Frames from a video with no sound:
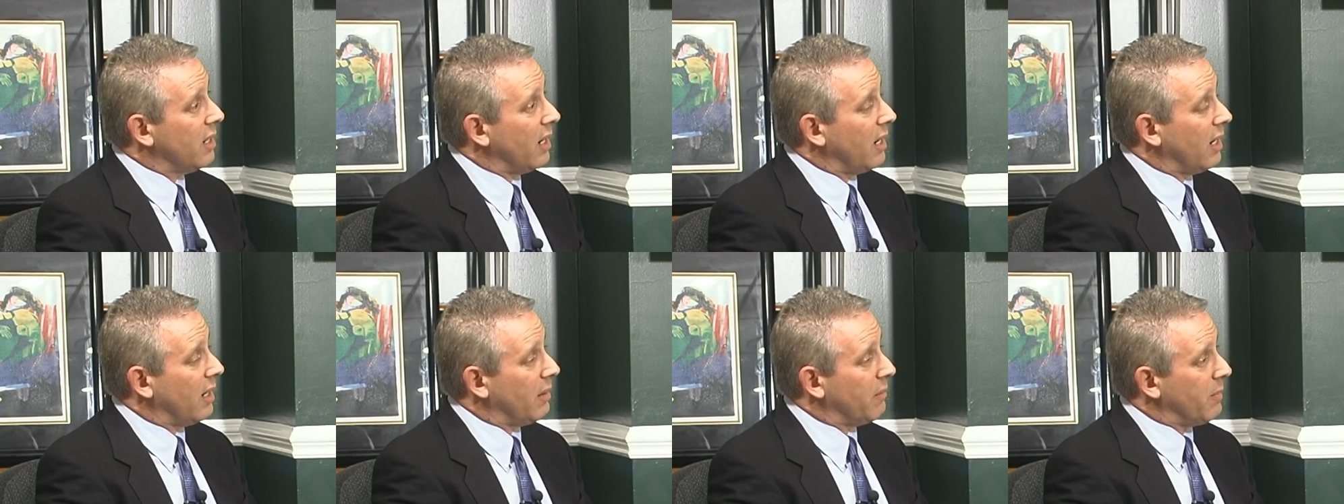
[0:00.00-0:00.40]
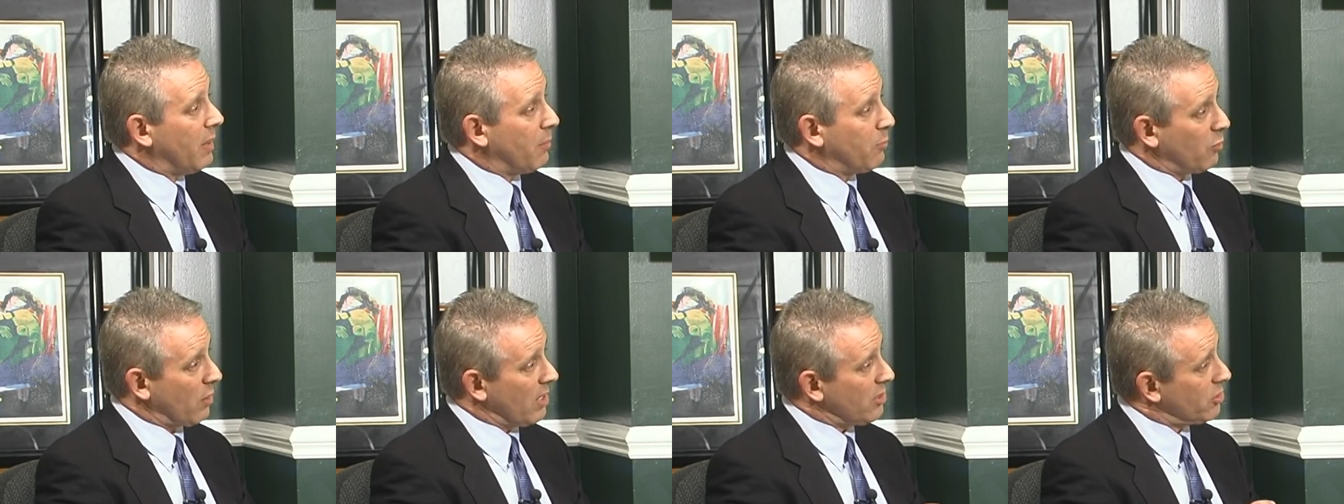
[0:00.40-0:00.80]
a
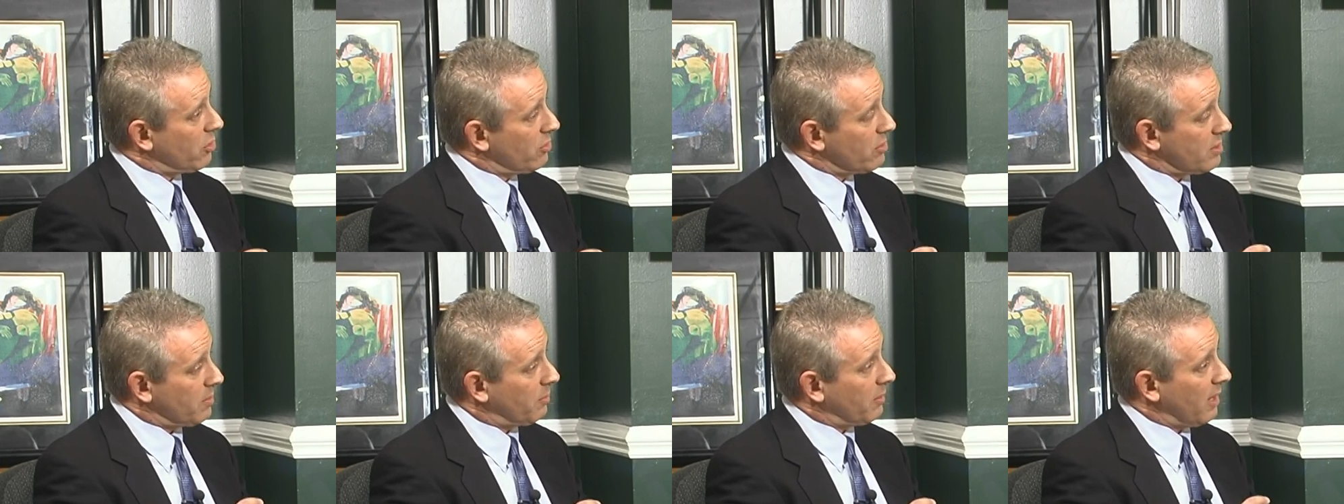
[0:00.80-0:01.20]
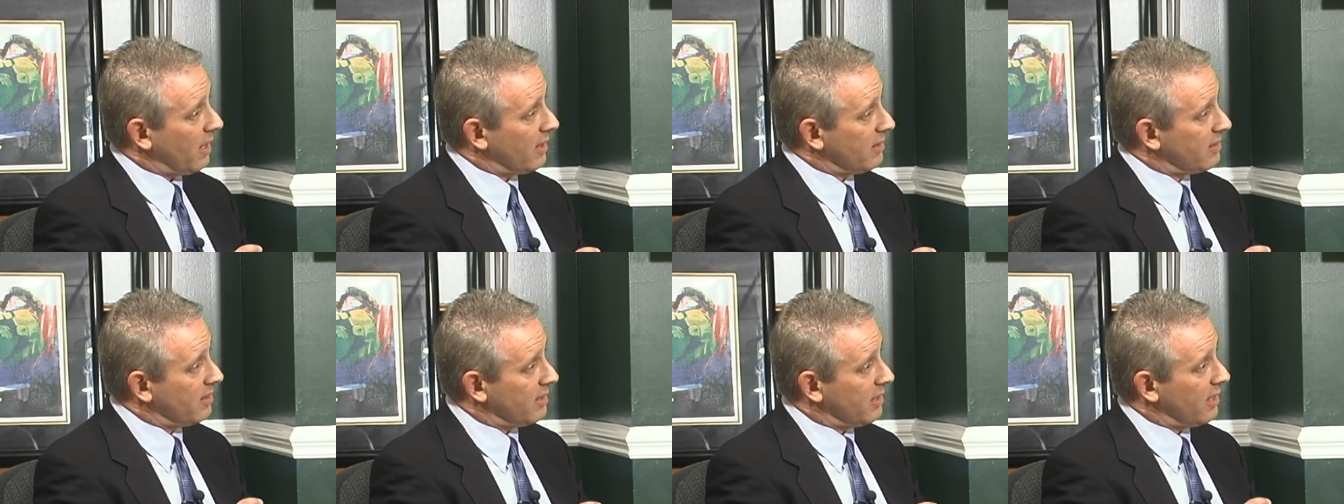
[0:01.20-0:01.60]
pressure is
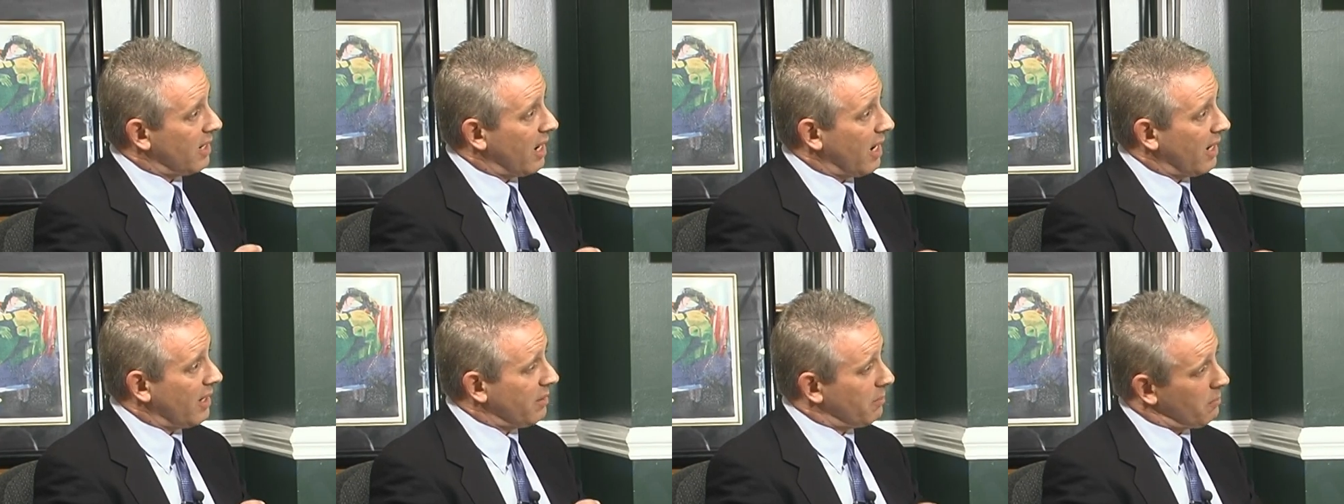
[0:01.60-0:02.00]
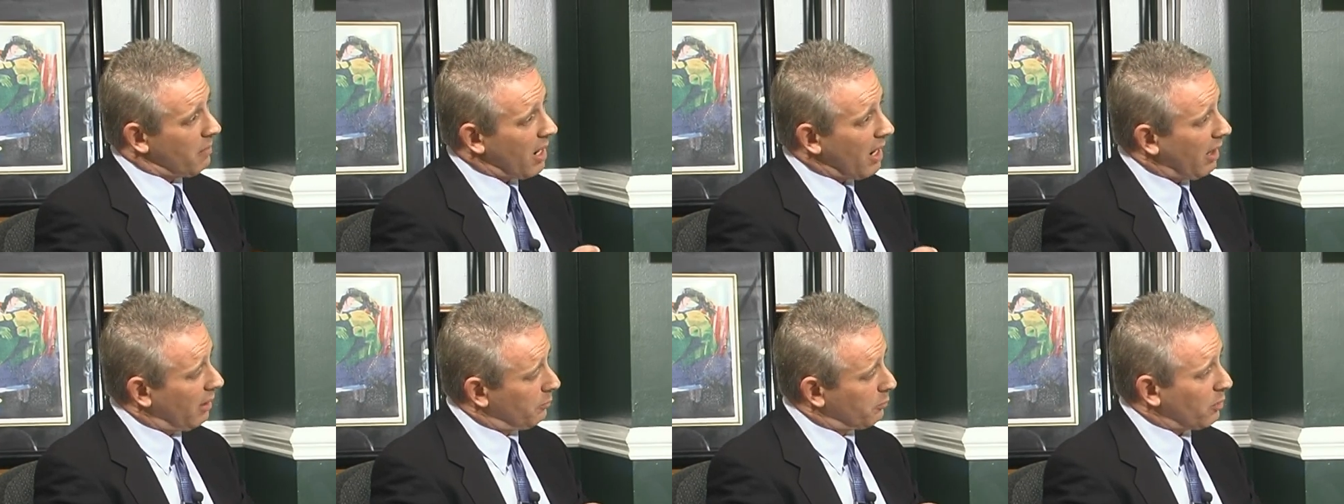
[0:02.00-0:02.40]
applied to the eye, a
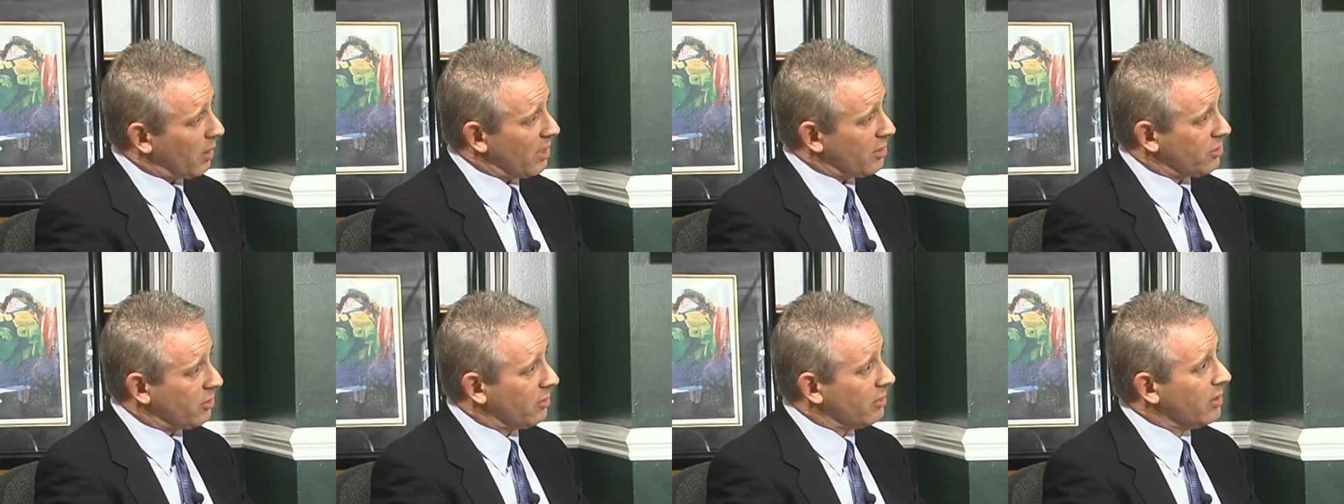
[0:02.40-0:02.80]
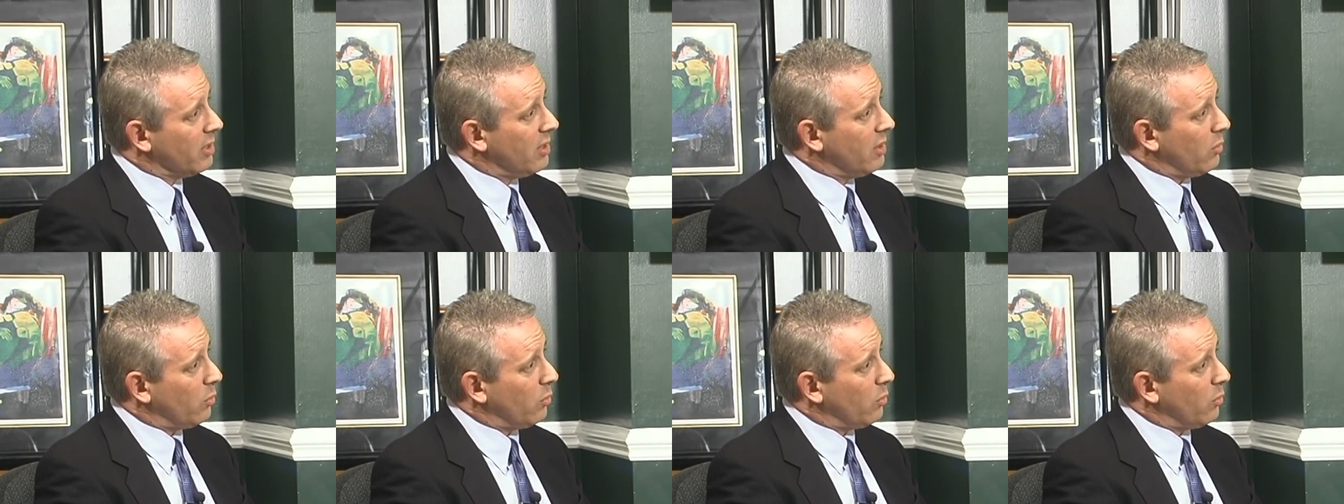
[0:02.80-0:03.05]
mild pressure,